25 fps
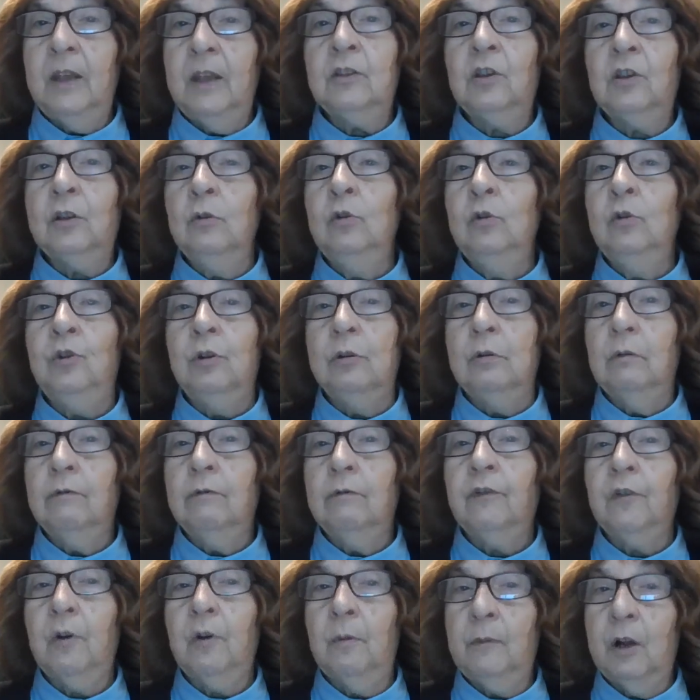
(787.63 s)
exclude you
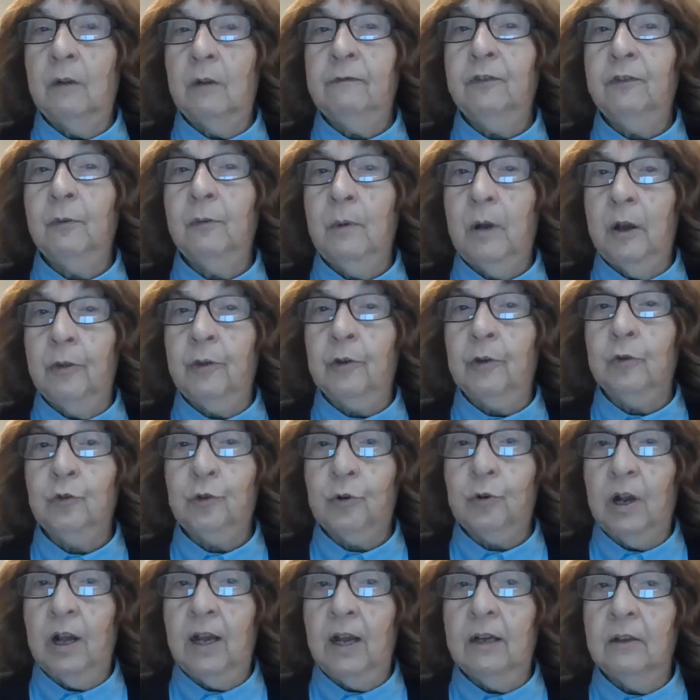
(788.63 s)
from uh, from other
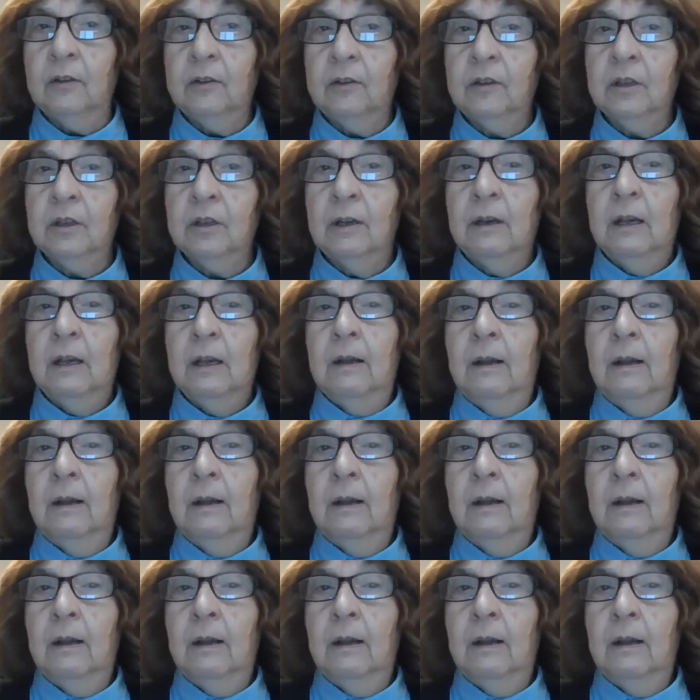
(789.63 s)
trials.